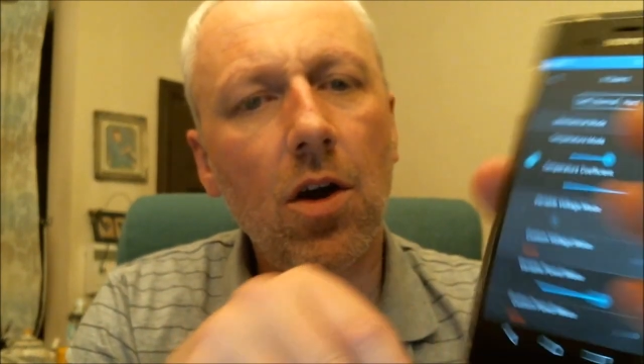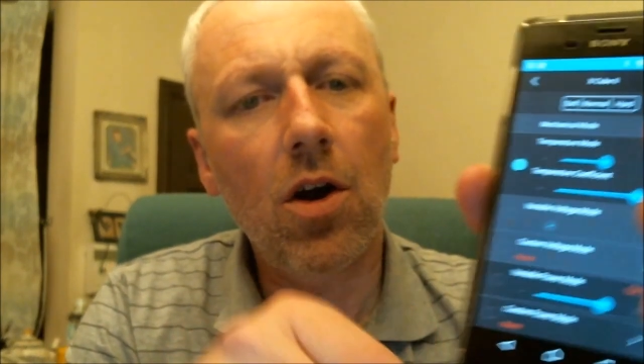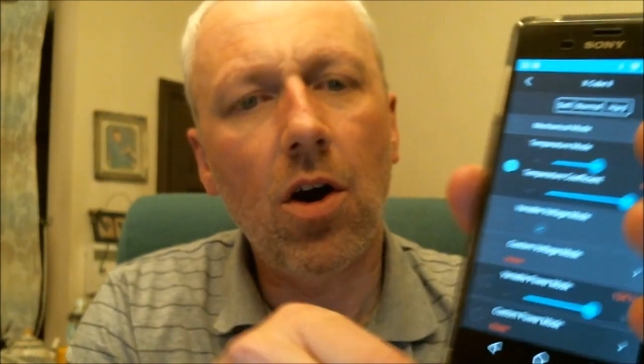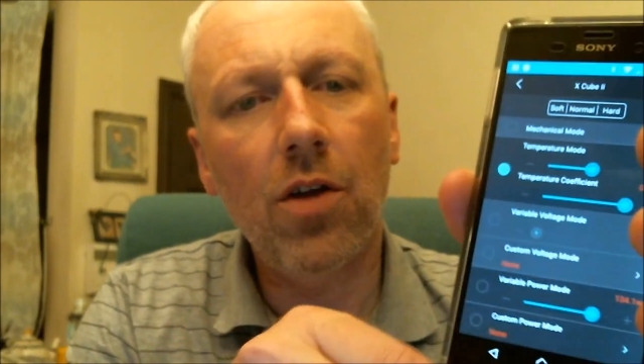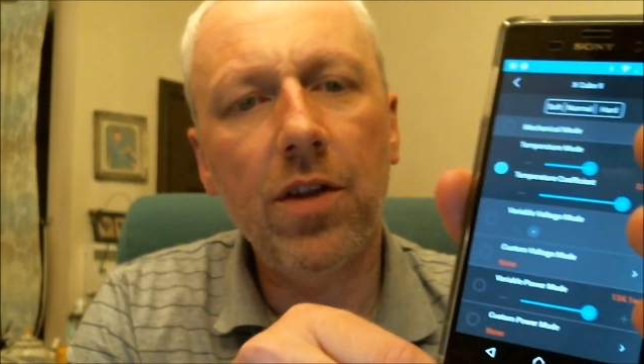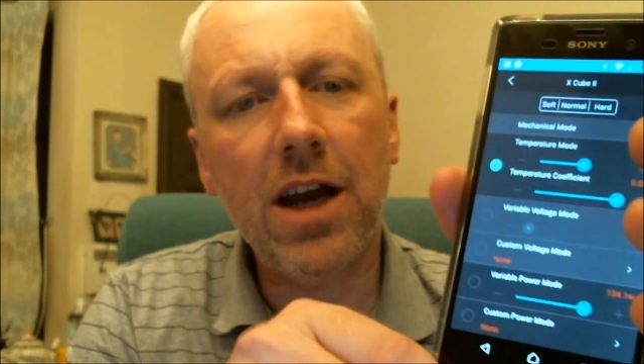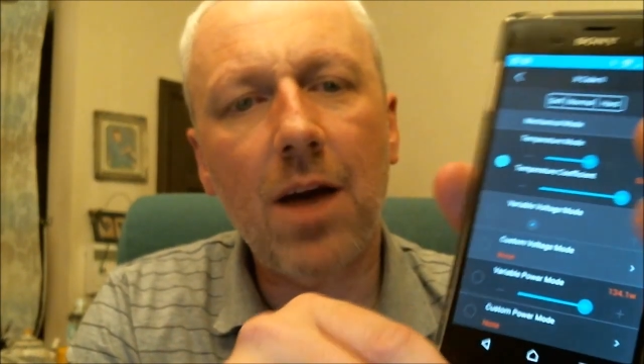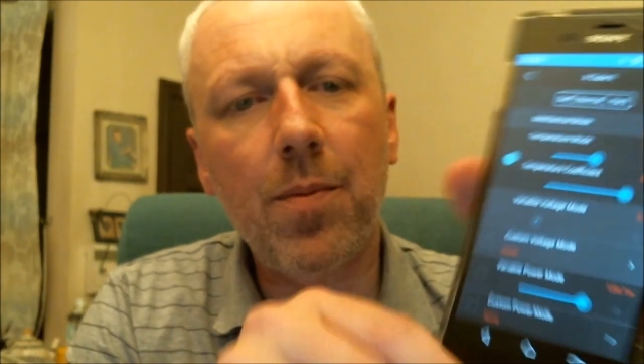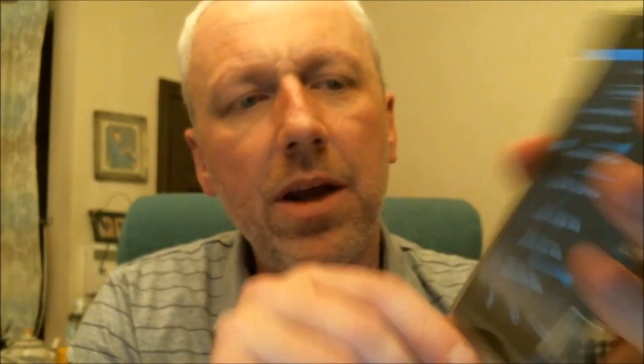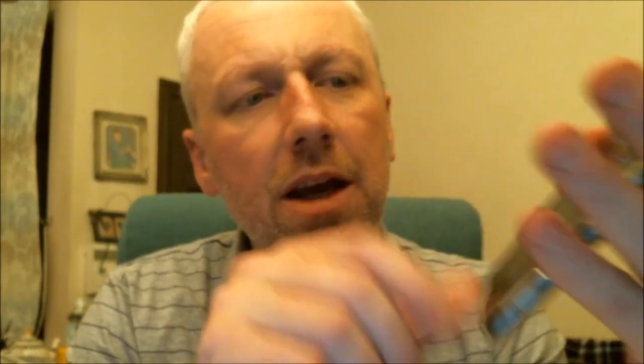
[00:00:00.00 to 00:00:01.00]
On the
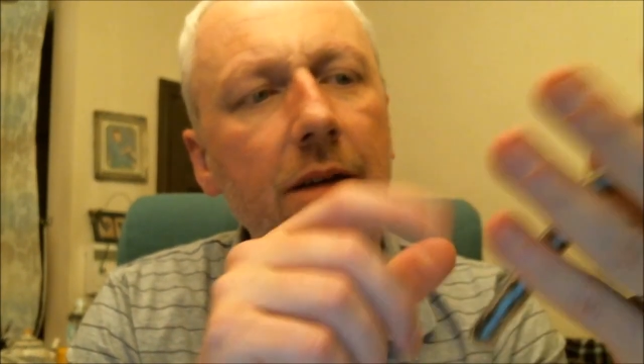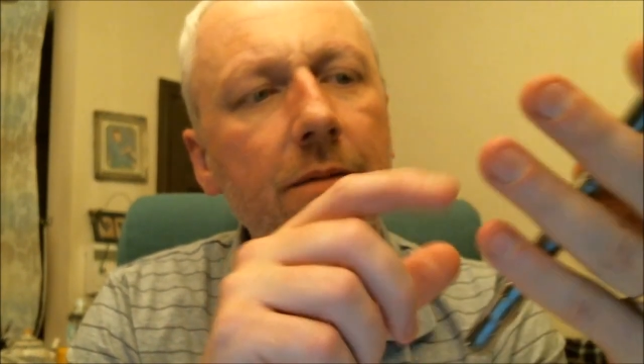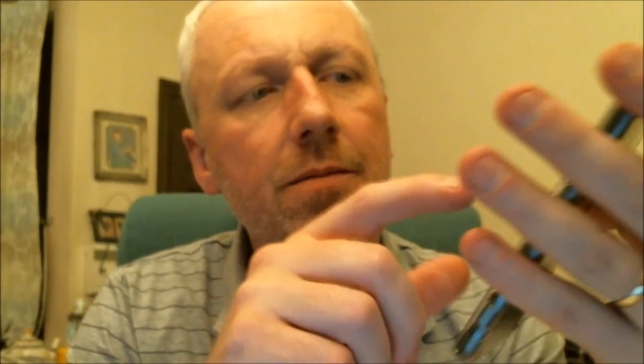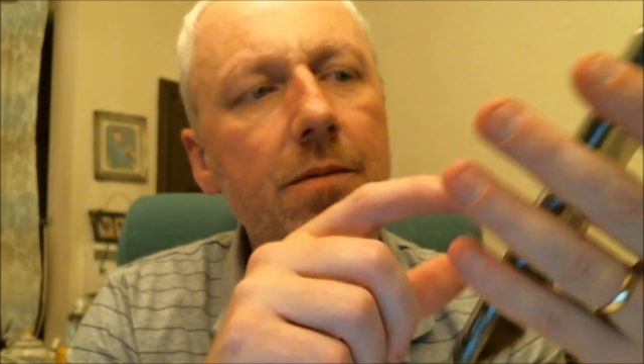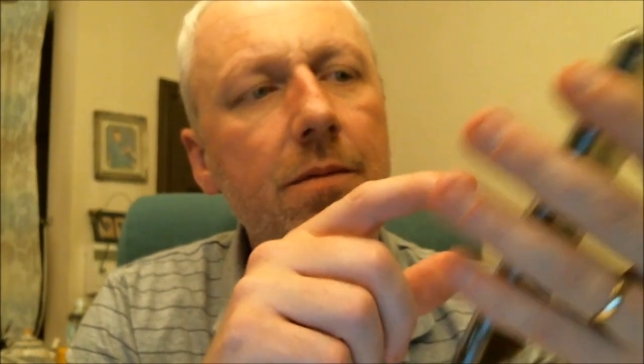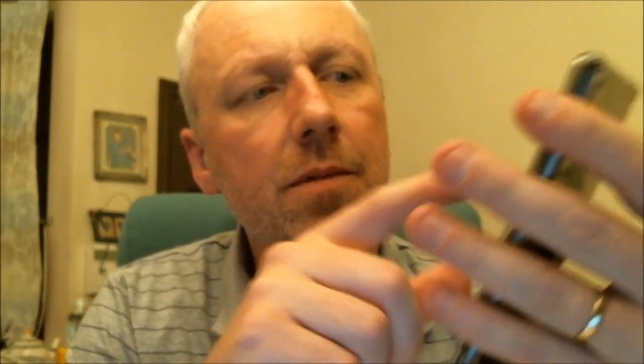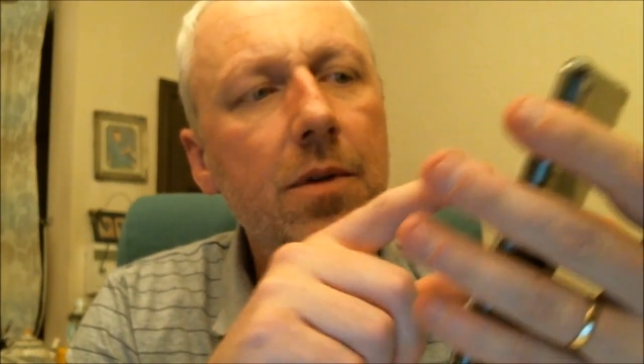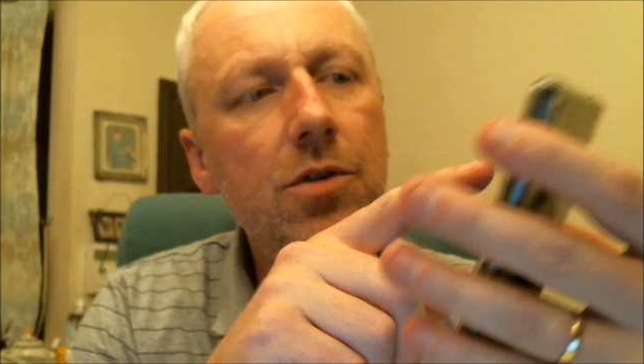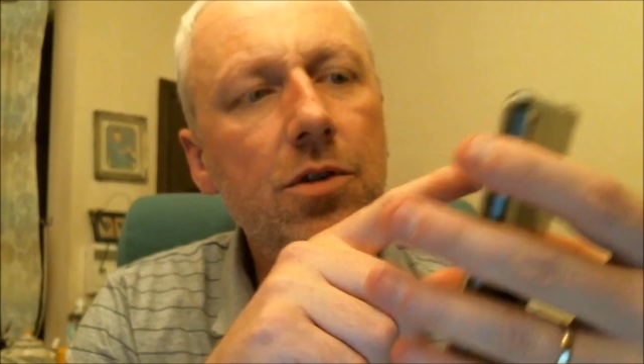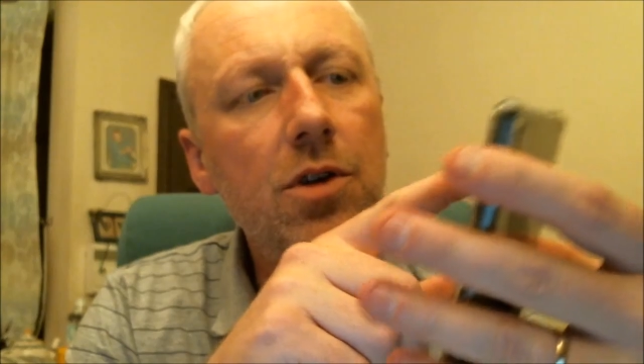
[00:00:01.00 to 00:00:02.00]
app here,
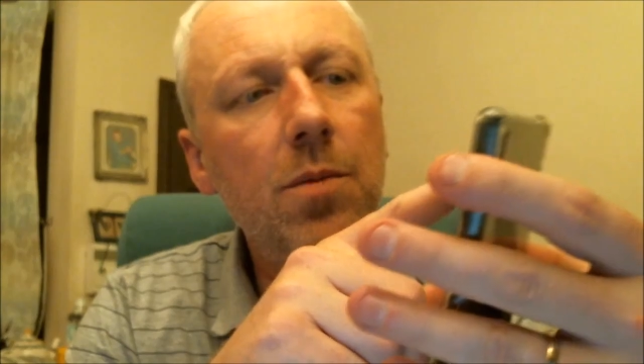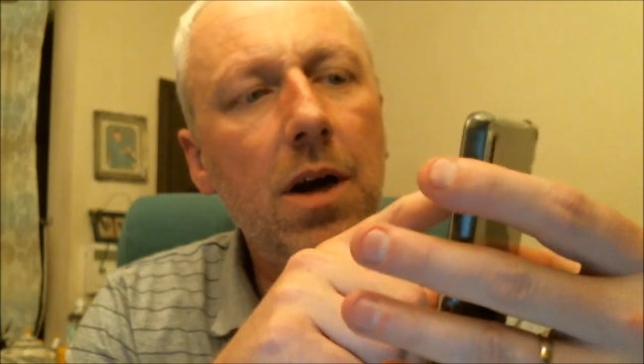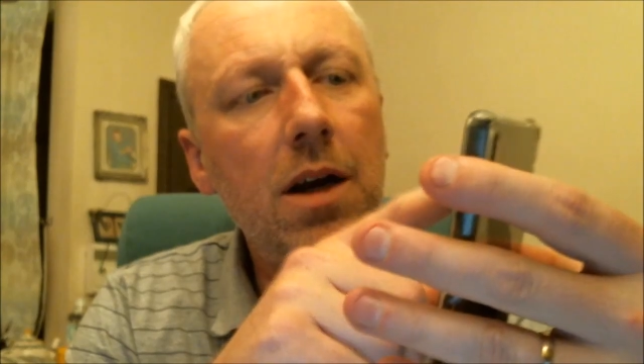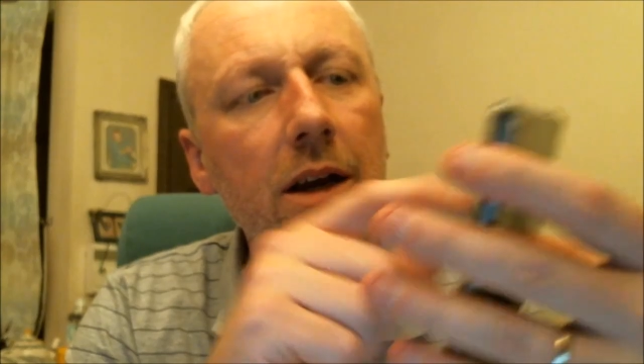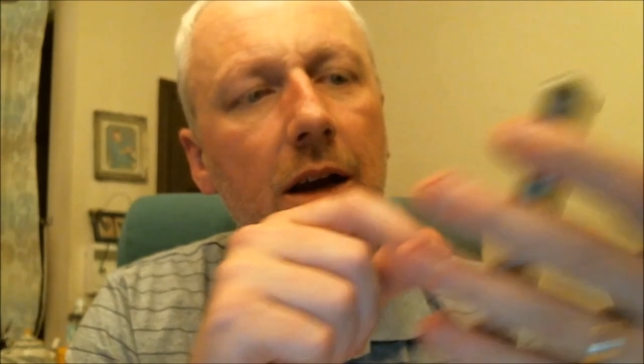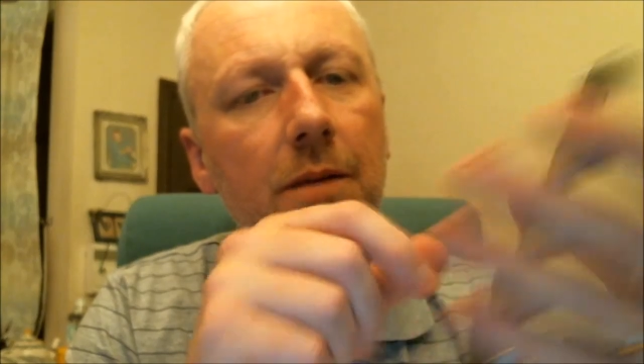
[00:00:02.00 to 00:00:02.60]
let's just go back again.